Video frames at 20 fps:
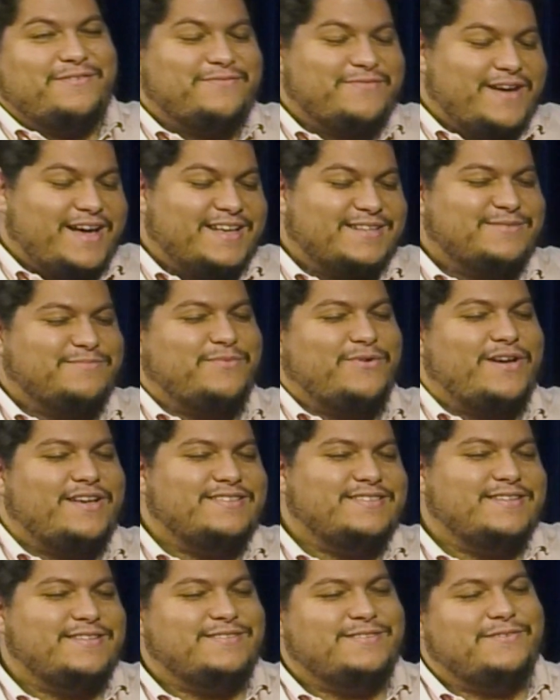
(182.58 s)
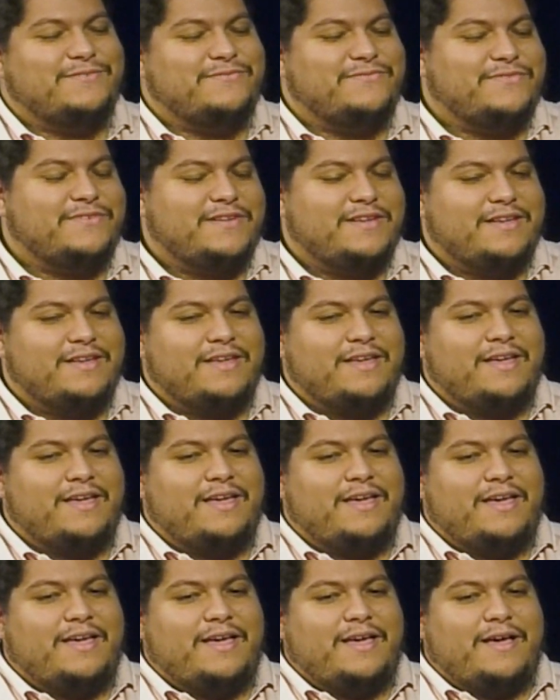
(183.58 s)
fast process of
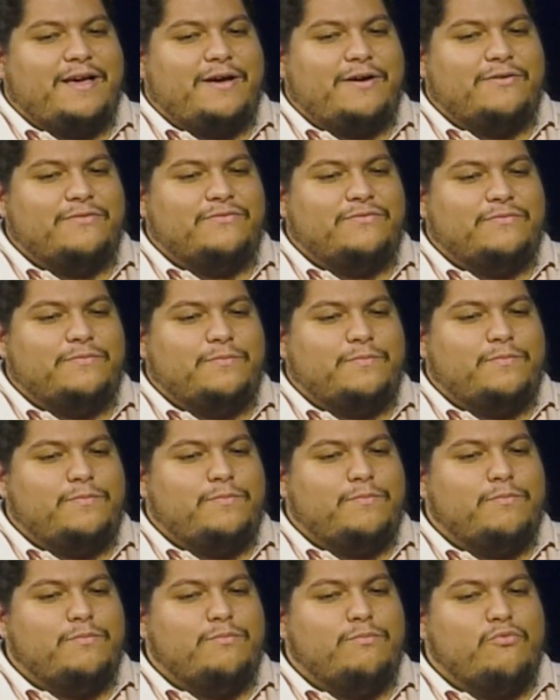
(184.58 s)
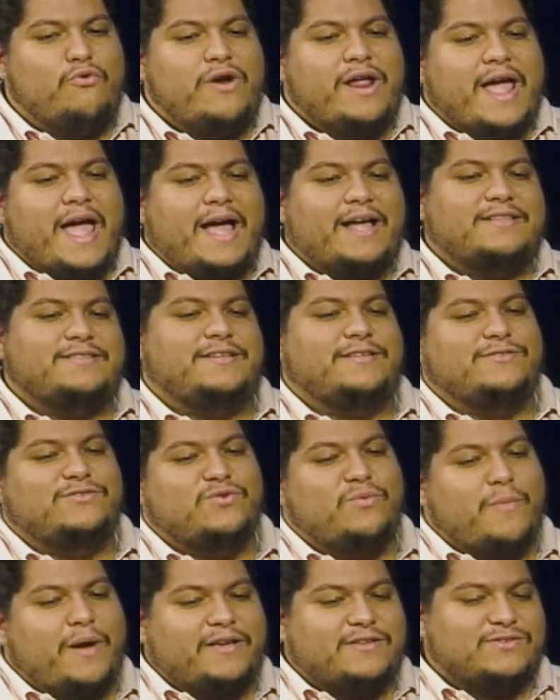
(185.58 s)
of reacting
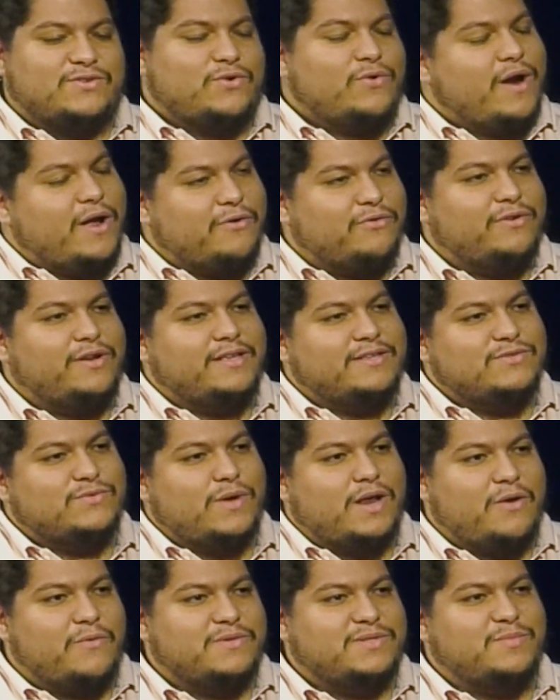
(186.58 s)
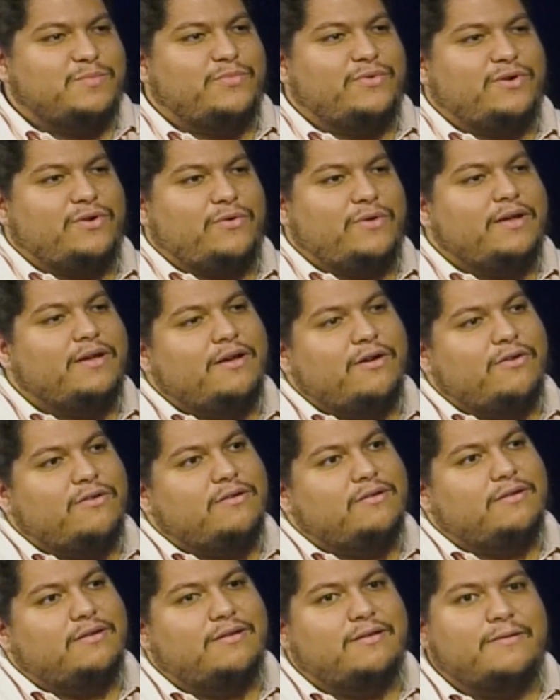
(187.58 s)
to my surroundings while I was in Puerto
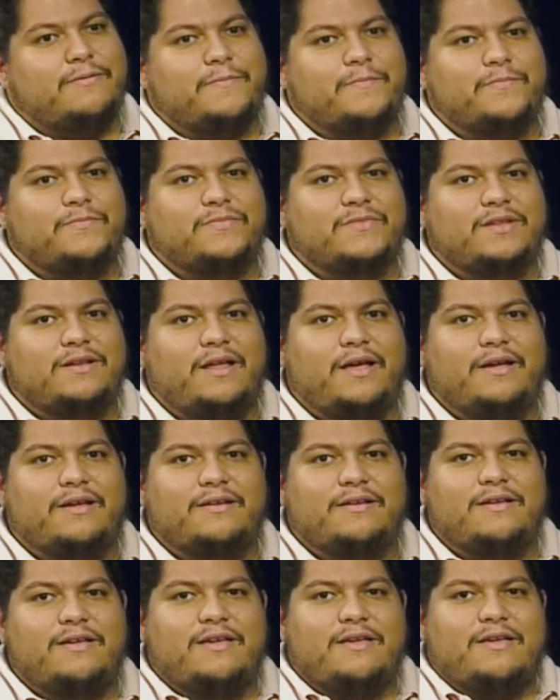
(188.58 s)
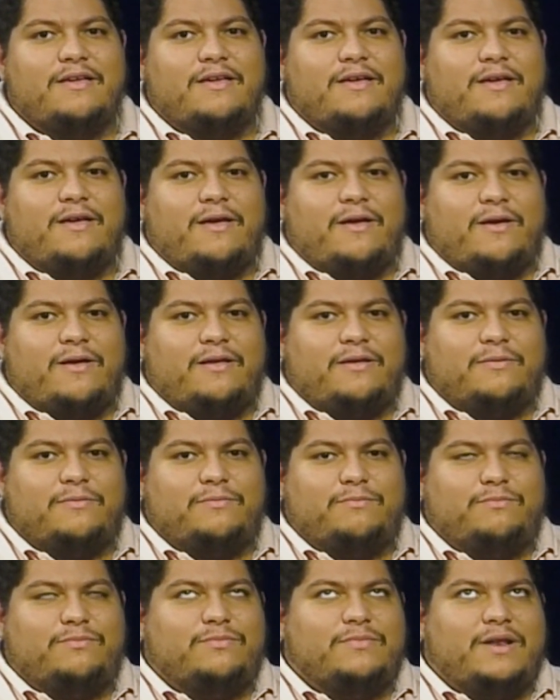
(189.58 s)
Rico. Um, like,
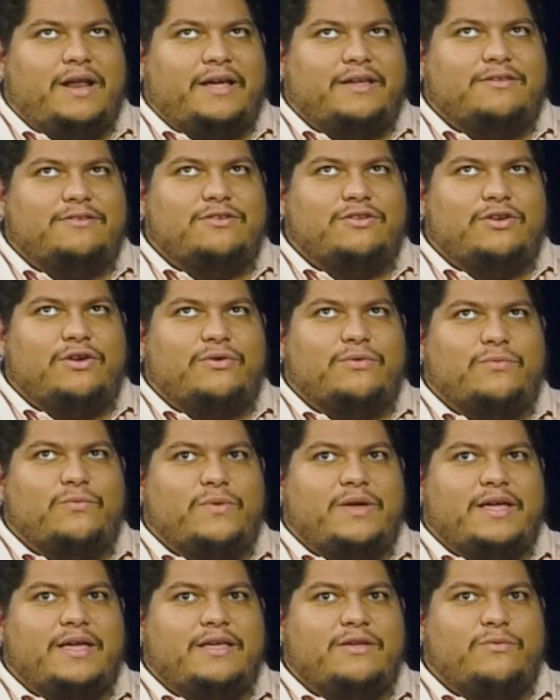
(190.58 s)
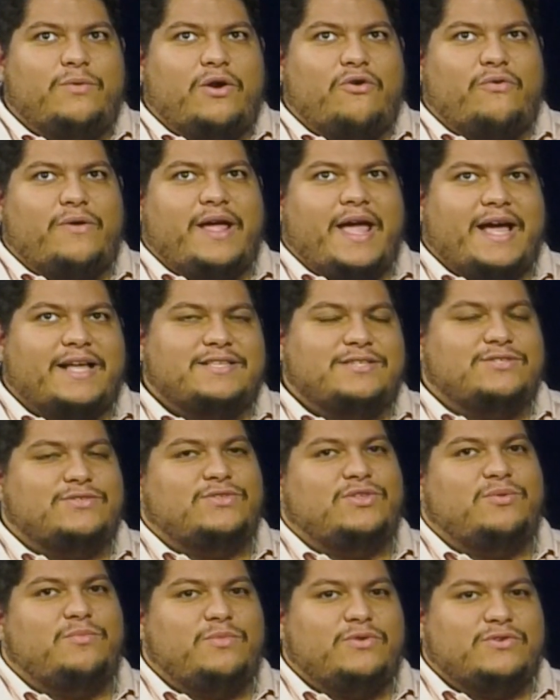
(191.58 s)
like you know, we we're reacting
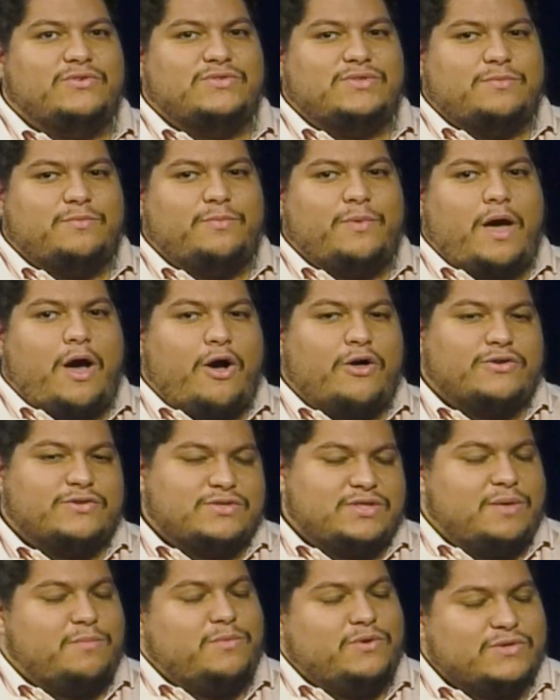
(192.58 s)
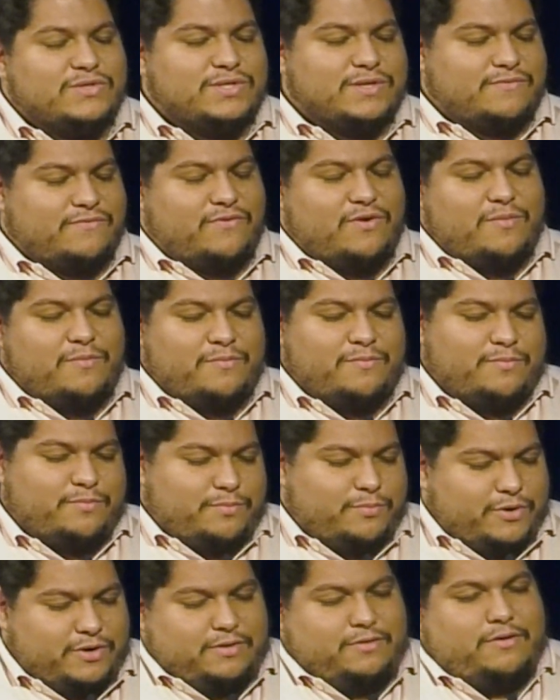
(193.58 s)
to the music, but all the music from
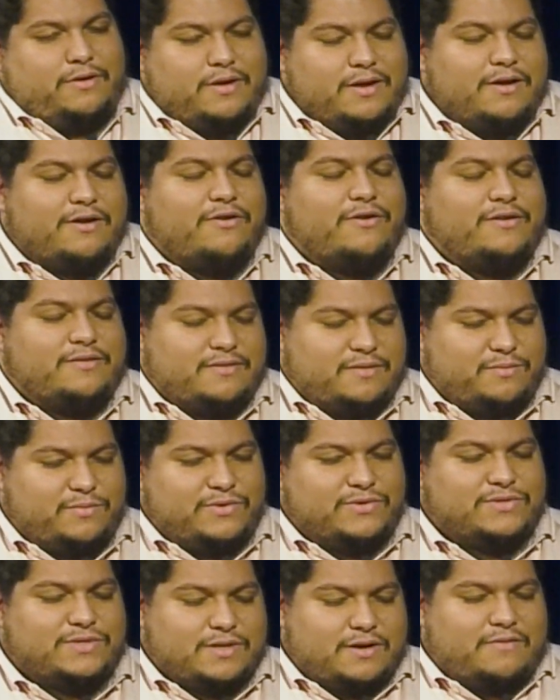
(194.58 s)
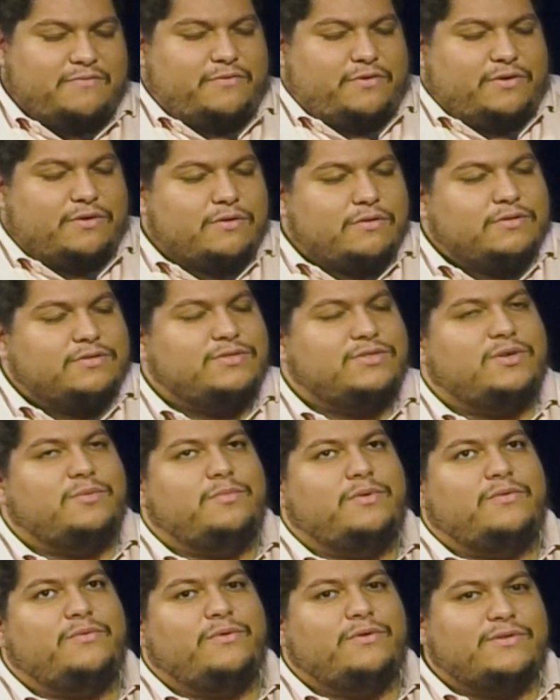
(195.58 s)
Puerto Rico and the music of our culture,
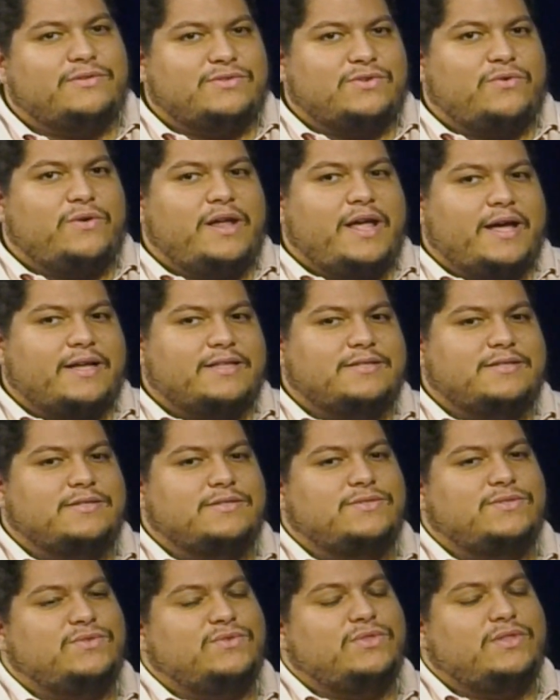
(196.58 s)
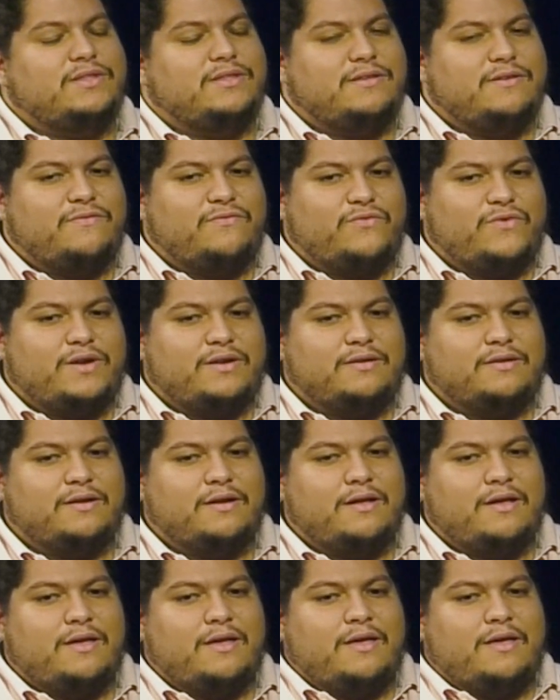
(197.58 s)
but we're also reacting to the different
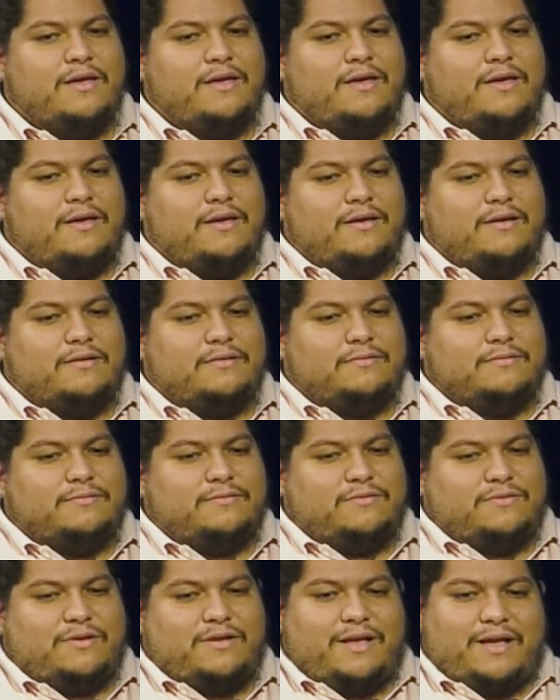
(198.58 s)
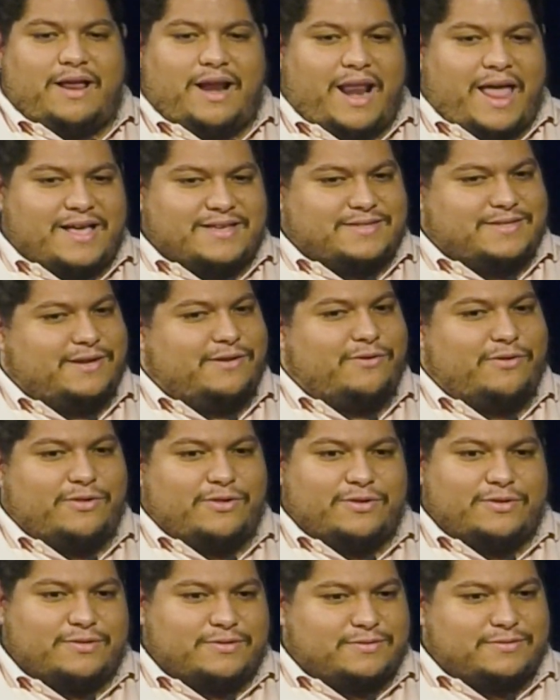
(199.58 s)

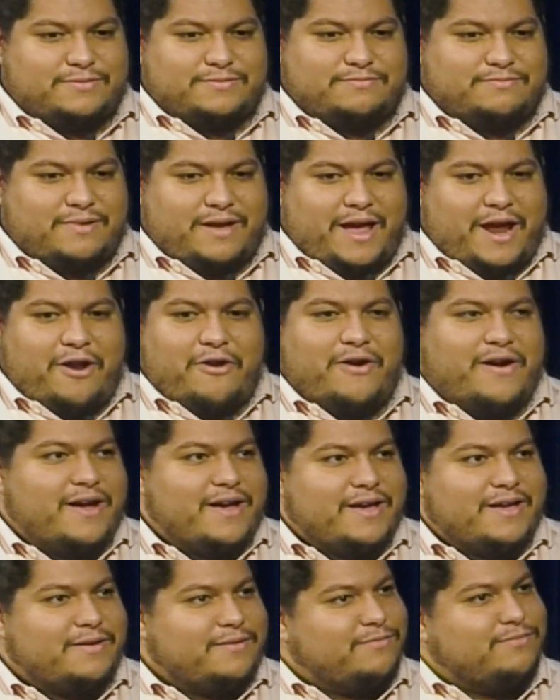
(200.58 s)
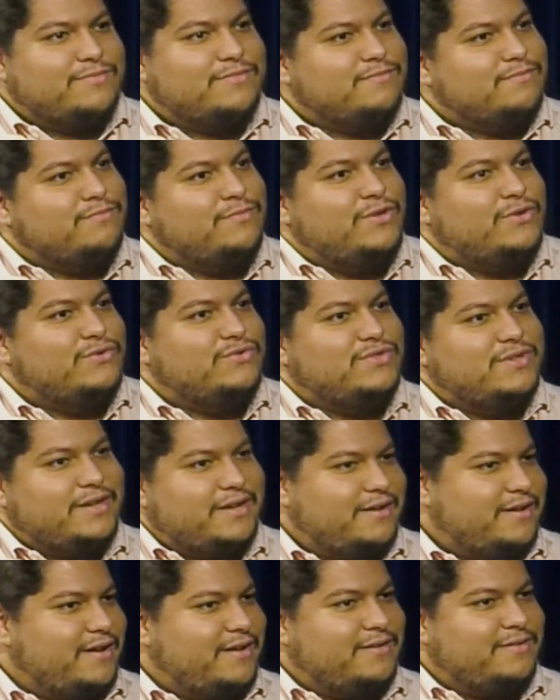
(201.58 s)
classical era
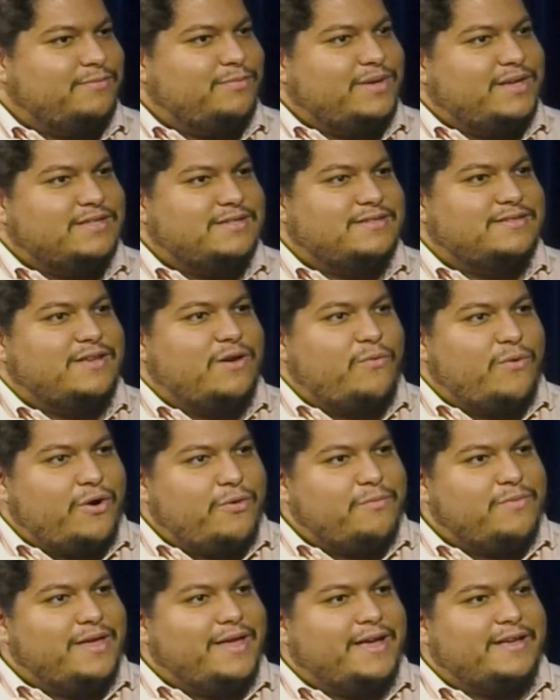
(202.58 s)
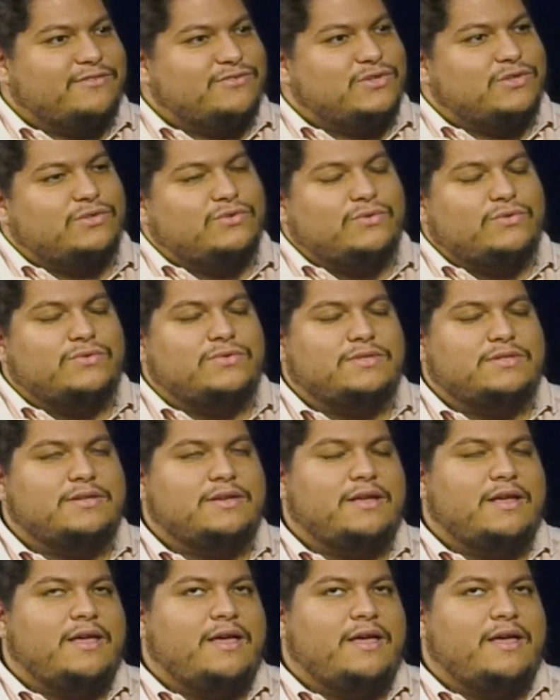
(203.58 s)
music and pieces that we are being introduced.